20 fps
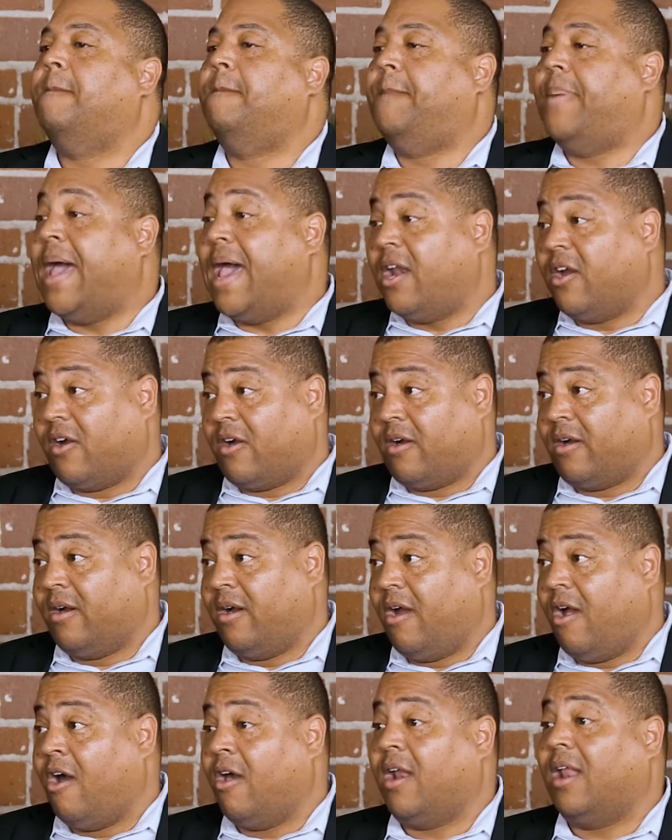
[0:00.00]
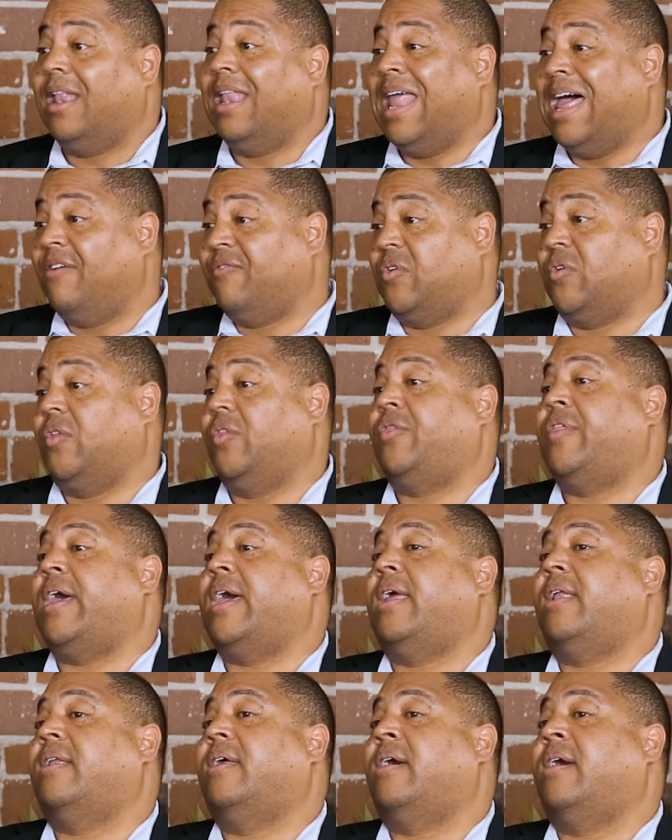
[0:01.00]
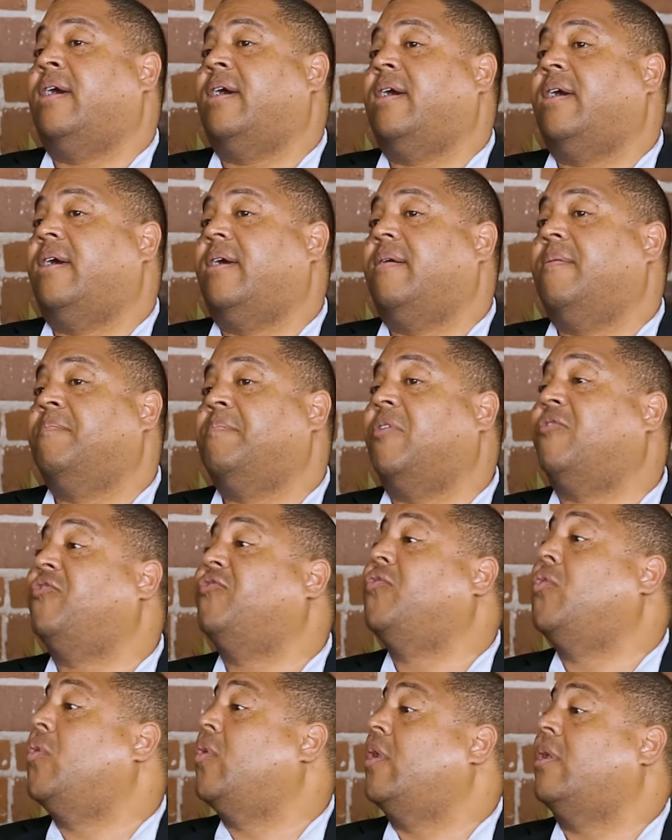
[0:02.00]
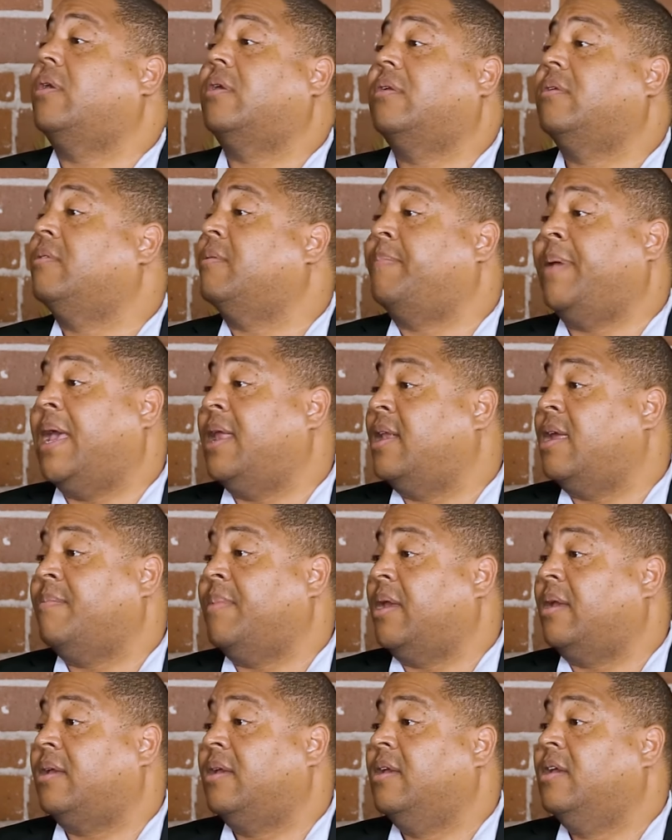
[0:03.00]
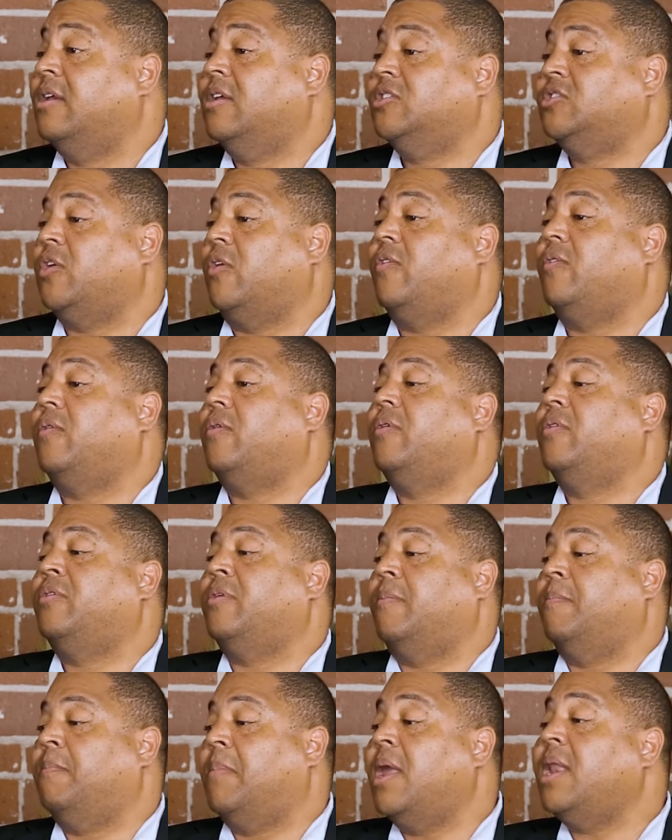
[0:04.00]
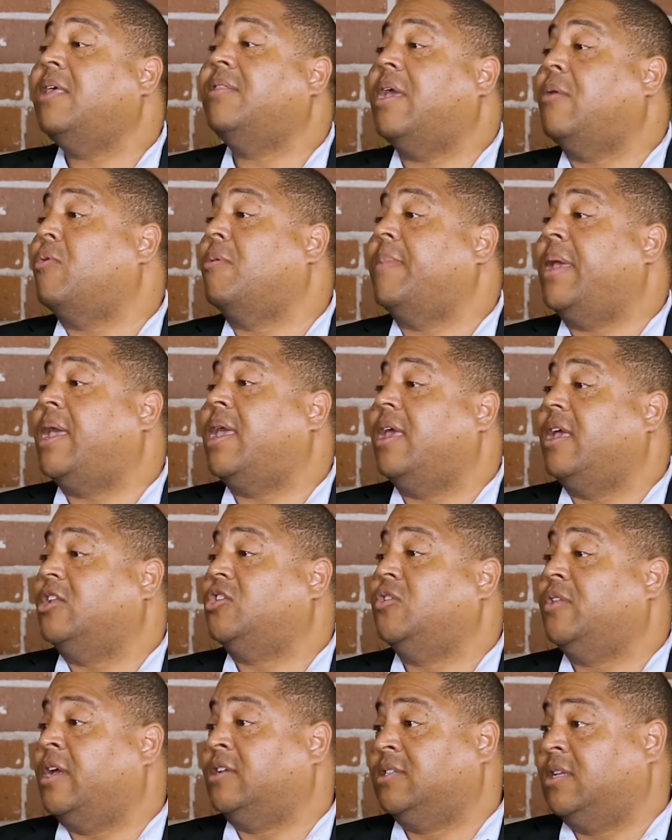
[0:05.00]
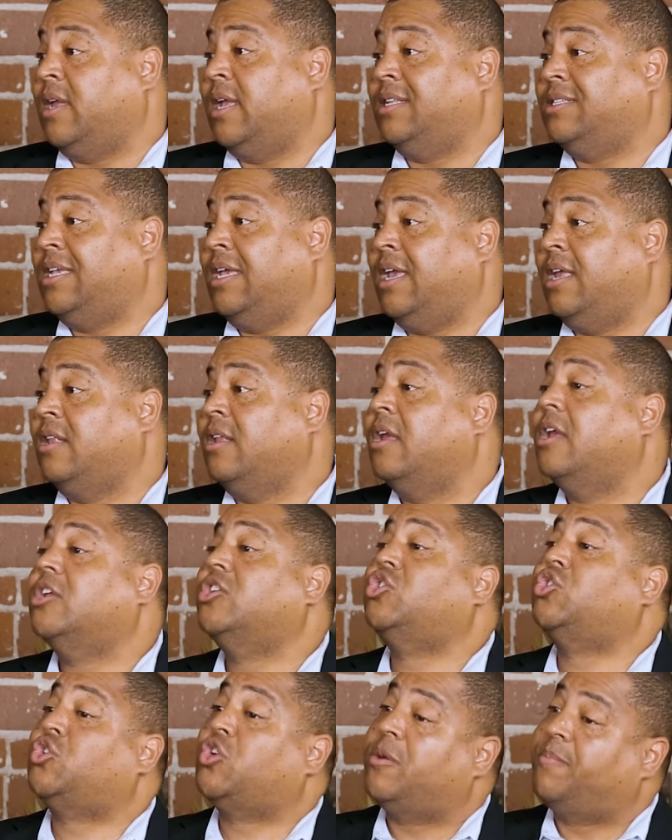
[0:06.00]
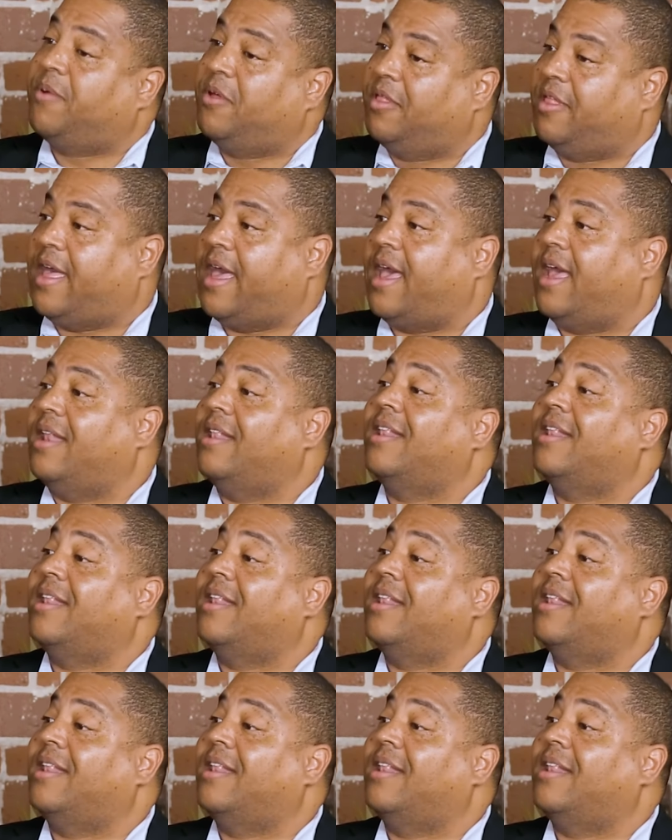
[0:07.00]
better on a level that before the pandemic. So the money they were making in 2019, triple that,